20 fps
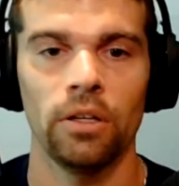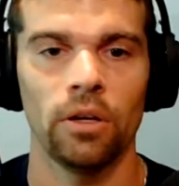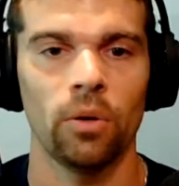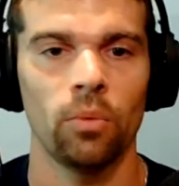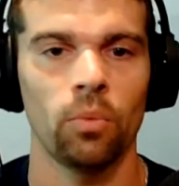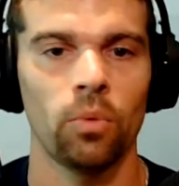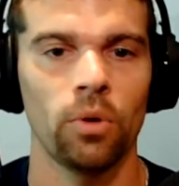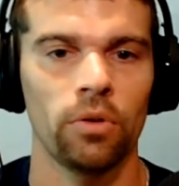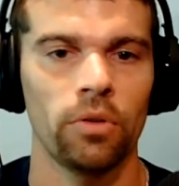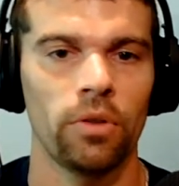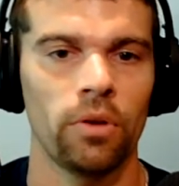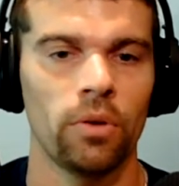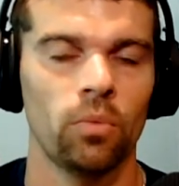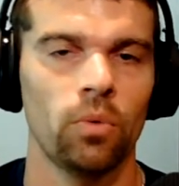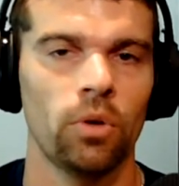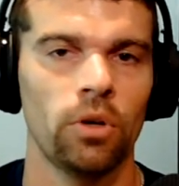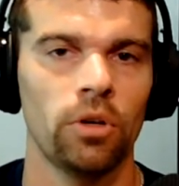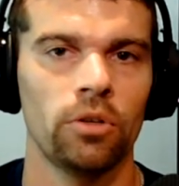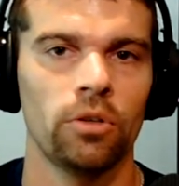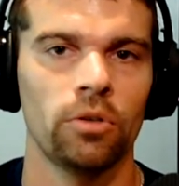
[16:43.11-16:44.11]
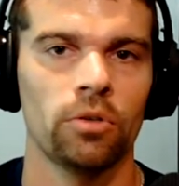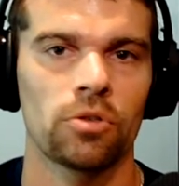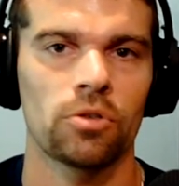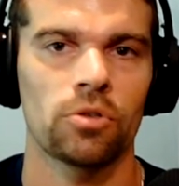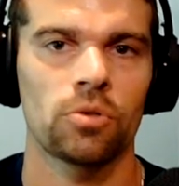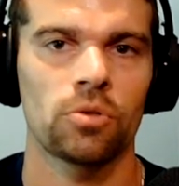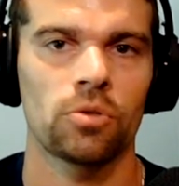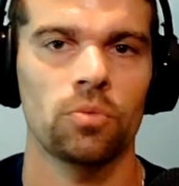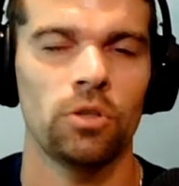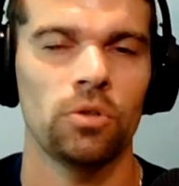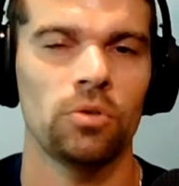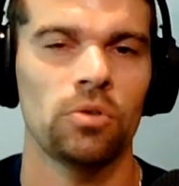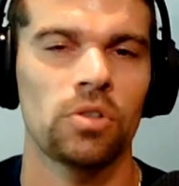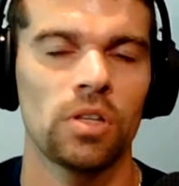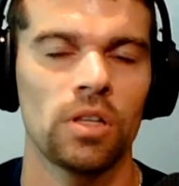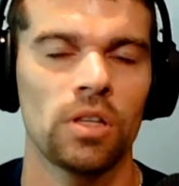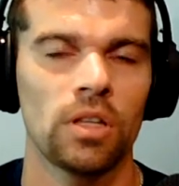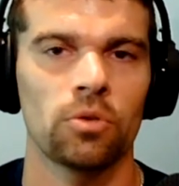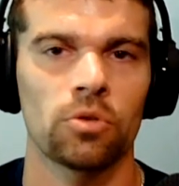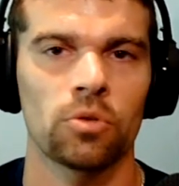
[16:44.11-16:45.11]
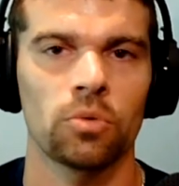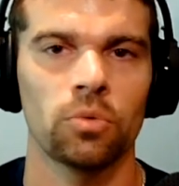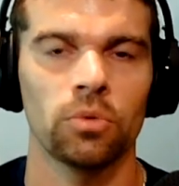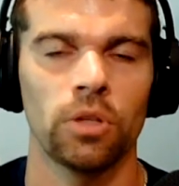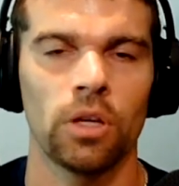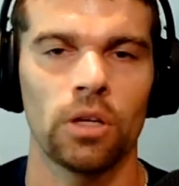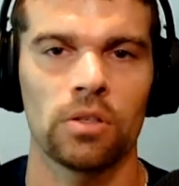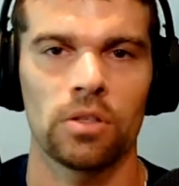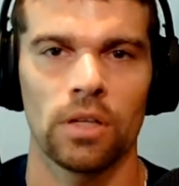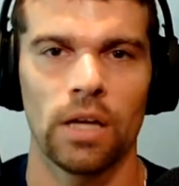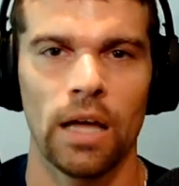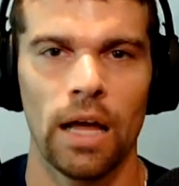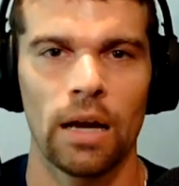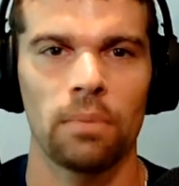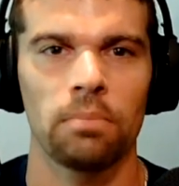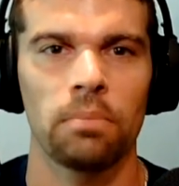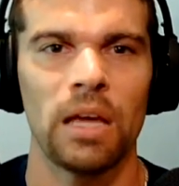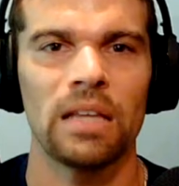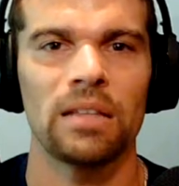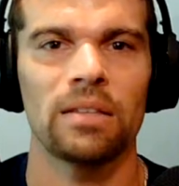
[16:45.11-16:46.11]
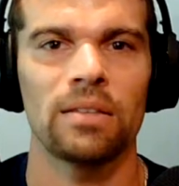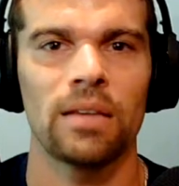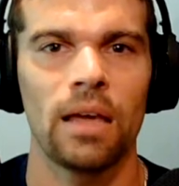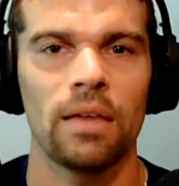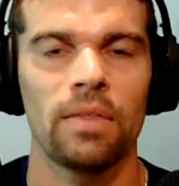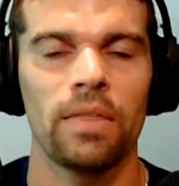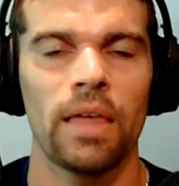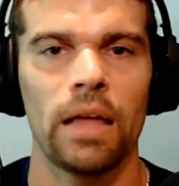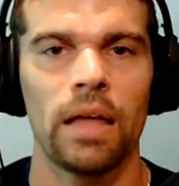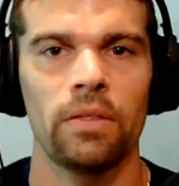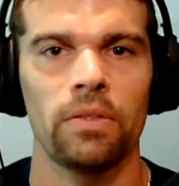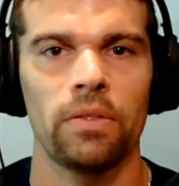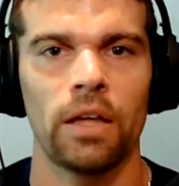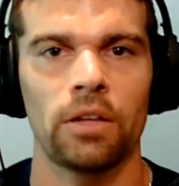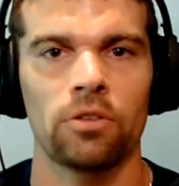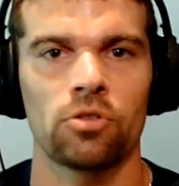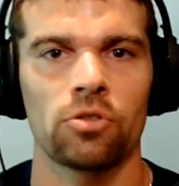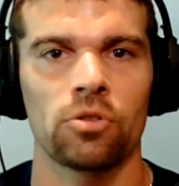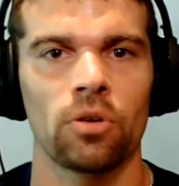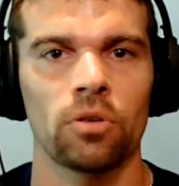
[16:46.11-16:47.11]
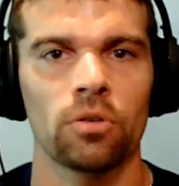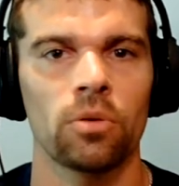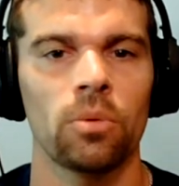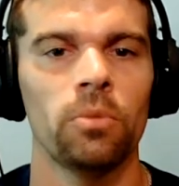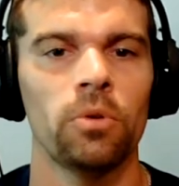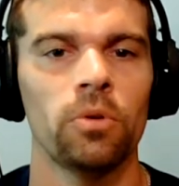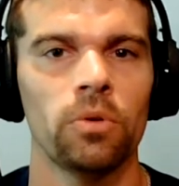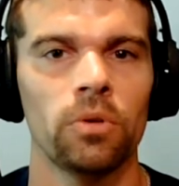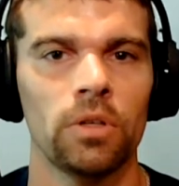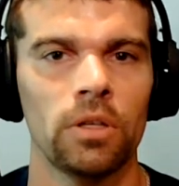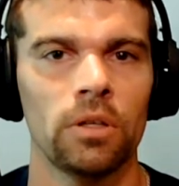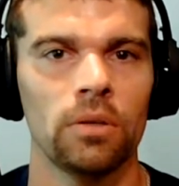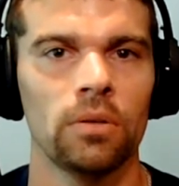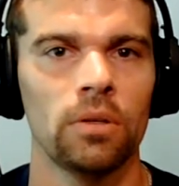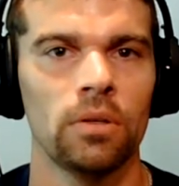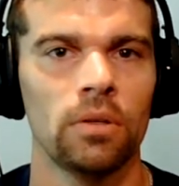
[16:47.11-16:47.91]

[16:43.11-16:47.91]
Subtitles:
What do you see that your school does to kind of maintain that strong community?